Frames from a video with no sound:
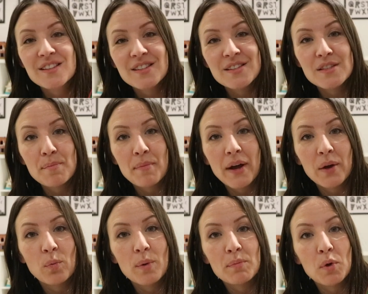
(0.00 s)
This is the
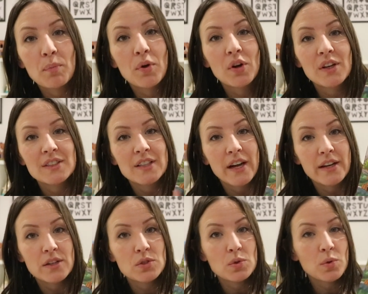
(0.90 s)
My Wimmel book
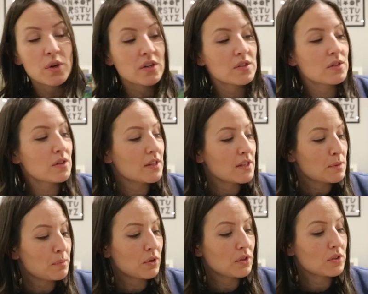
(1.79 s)
Dinosaurs.
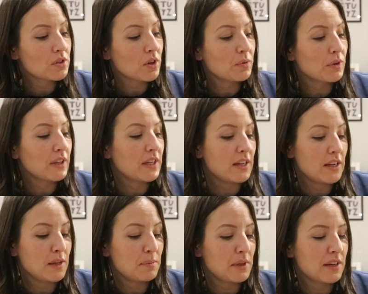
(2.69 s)
These books are really
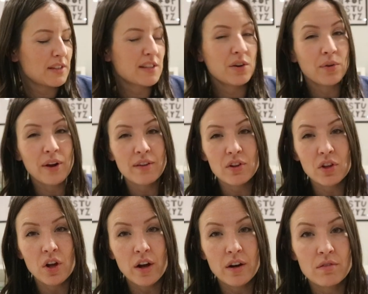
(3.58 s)
neat because they don't have a
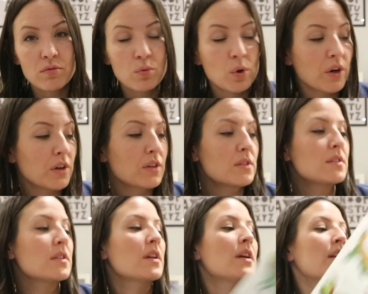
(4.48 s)
lot of
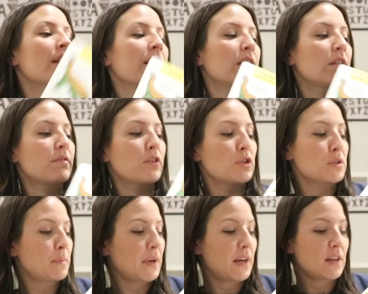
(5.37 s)
words. The
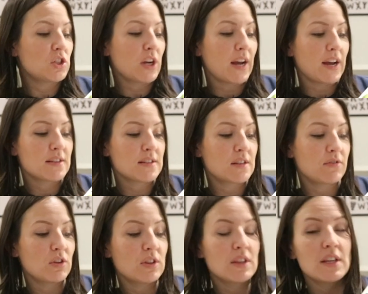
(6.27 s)
first page has
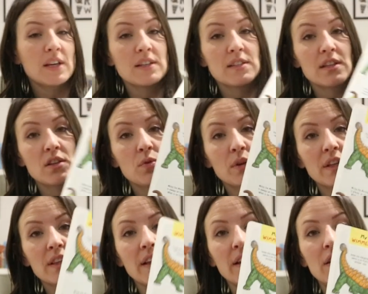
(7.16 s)
different things that you
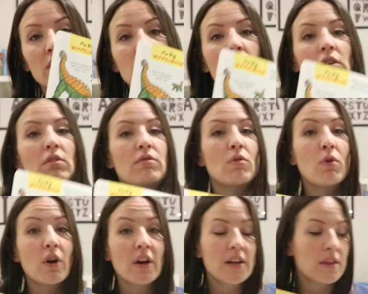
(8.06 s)
can like look
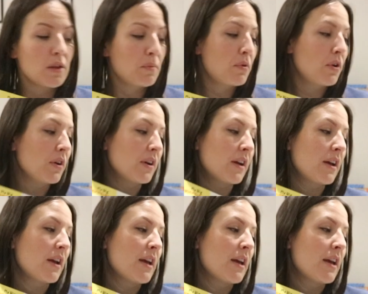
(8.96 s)
for in the book.